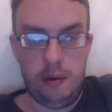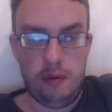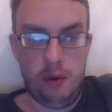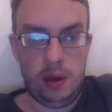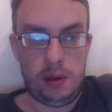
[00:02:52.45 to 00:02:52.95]

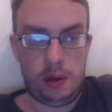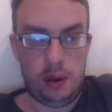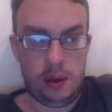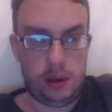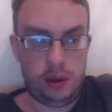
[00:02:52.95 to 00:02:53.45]

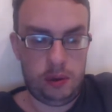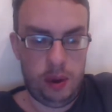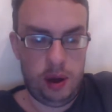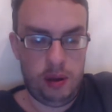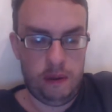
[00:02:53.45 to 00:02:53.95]
research as
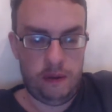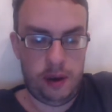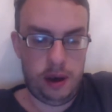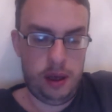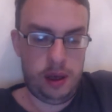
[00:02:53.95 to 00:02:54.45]
well
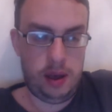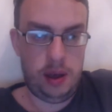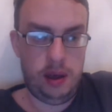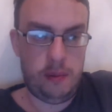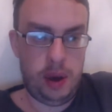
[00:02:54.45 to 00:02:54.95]
via the
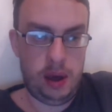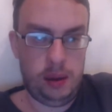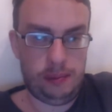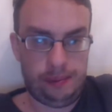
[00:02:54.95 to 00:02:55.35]
eBay